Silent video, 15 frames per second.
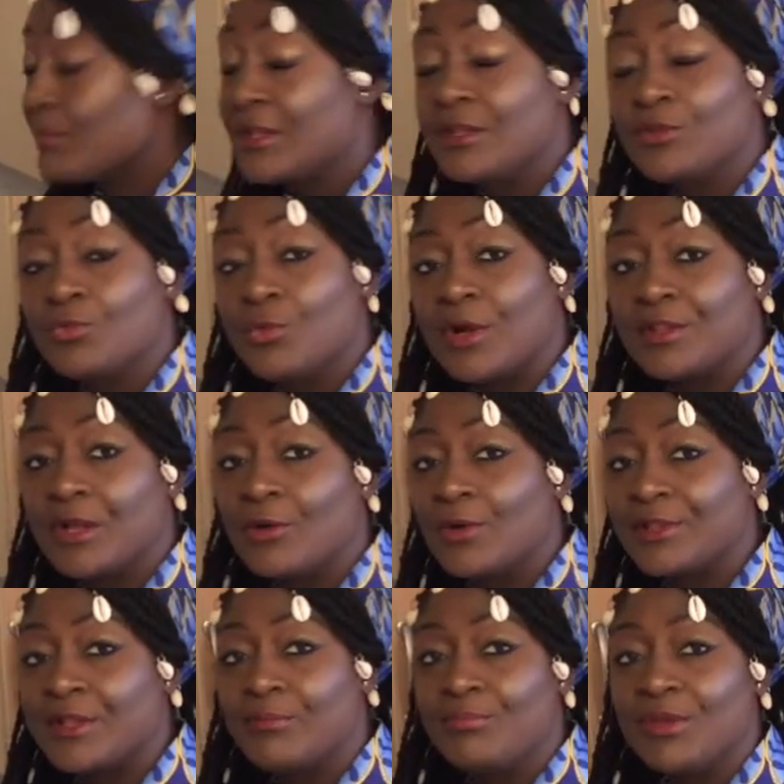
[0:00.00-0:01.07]
minutes, 1
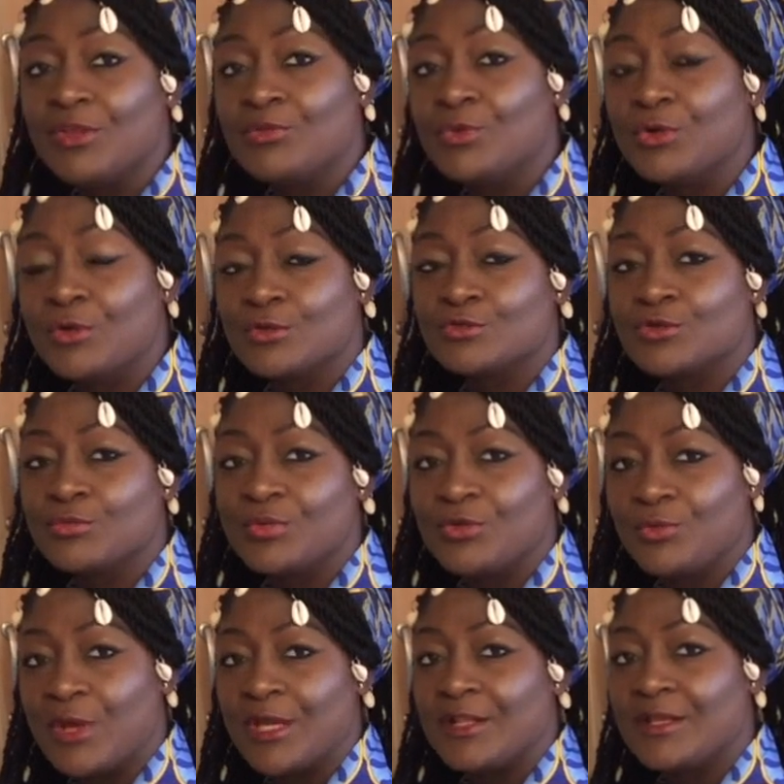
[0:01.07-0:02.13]
hour, the bean will also be
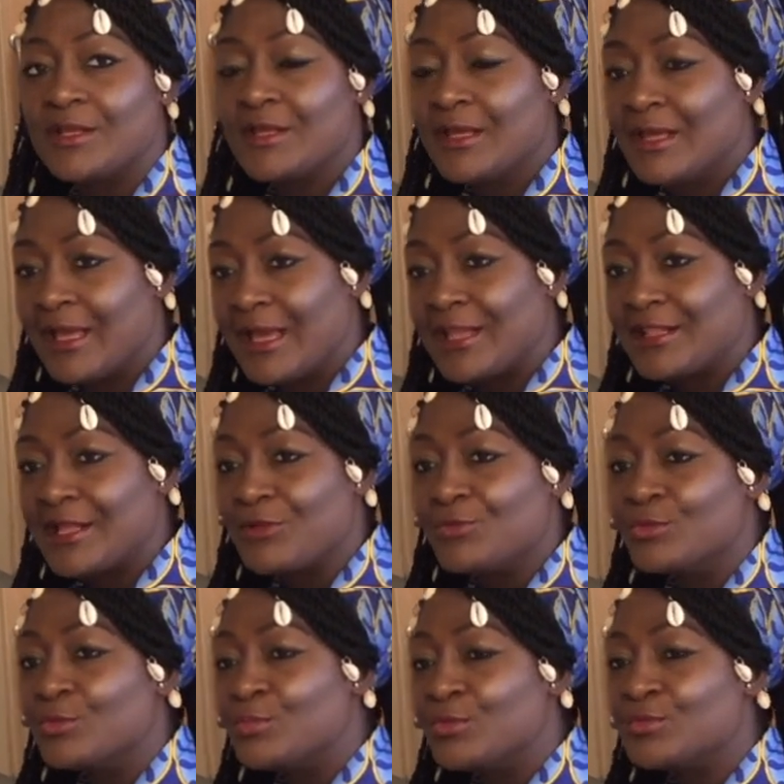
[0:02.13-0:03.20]
ready, and then
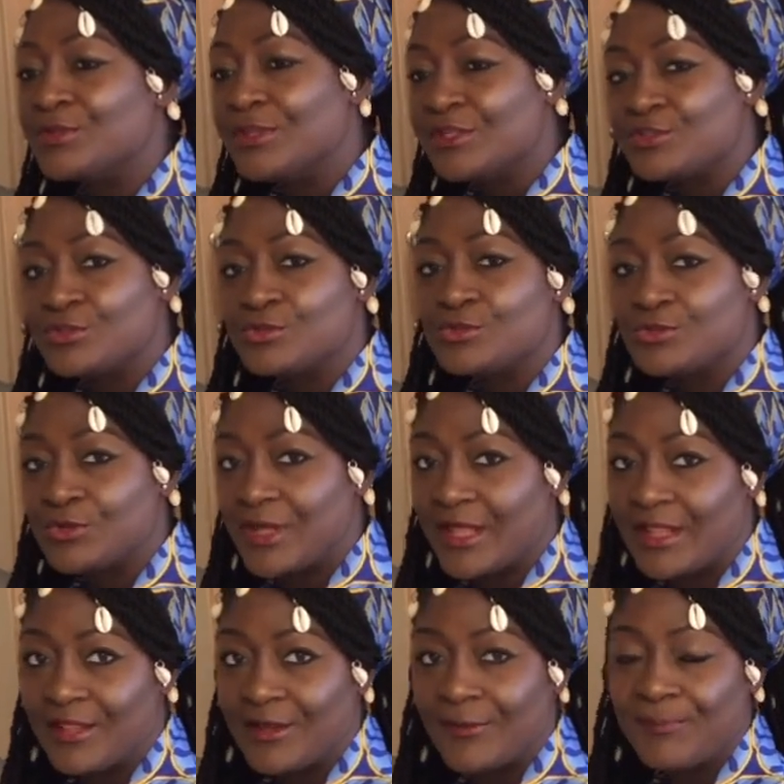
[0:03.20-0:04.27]
we'll put the two
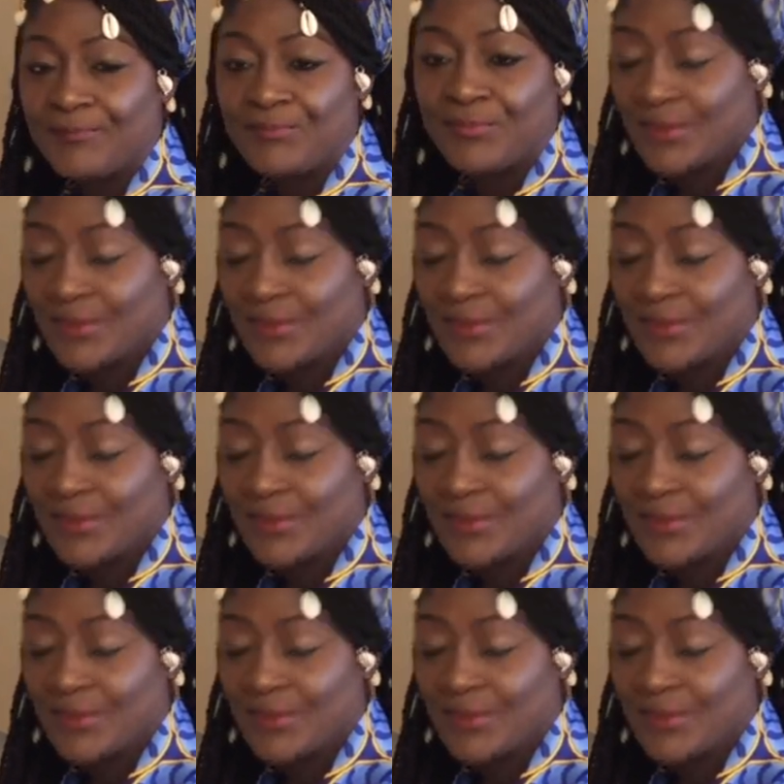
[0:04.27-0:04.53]
together.